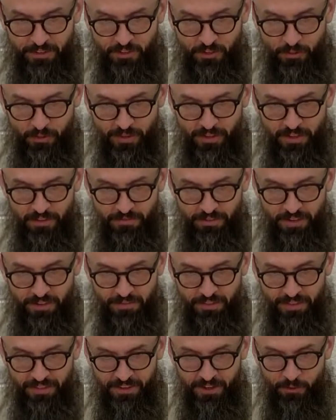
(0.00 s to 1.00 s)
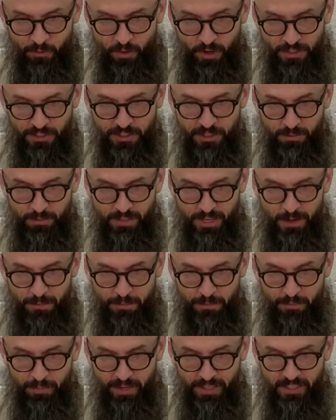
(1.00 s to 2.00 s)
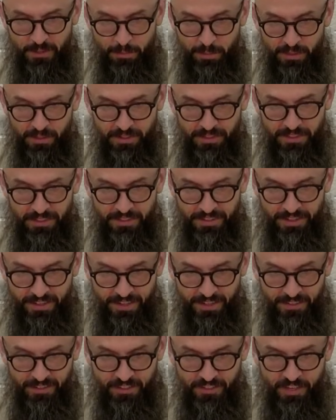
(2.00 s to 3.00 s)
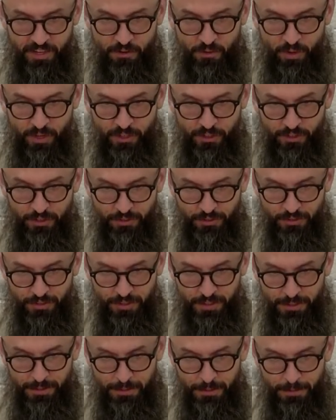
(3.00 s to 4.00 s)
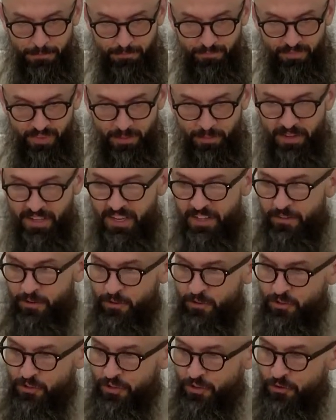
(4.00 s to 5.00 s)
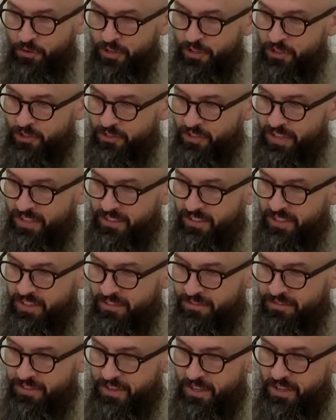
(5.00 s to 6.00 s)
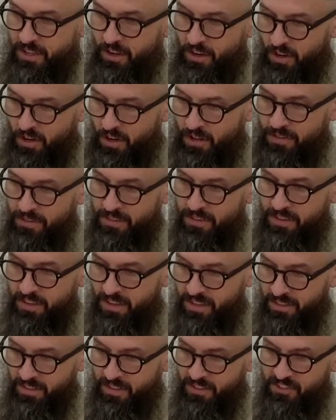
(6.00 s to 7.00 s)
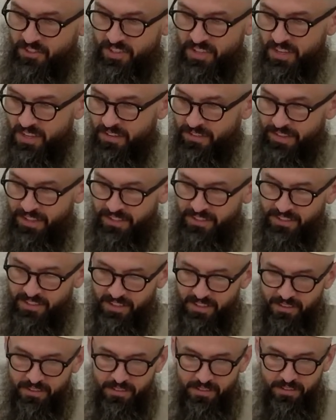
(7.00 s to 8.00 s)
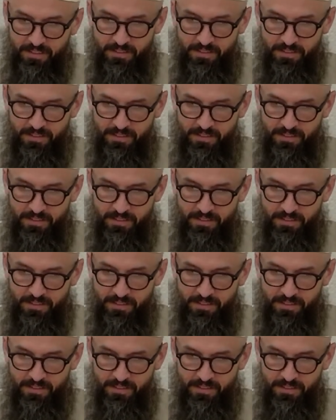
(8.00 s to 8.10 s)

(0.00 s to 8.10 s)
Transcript: So in the event that there was some type of possibility to hunt sea creatures, meaning those are the creatures that live in the sea and that's it,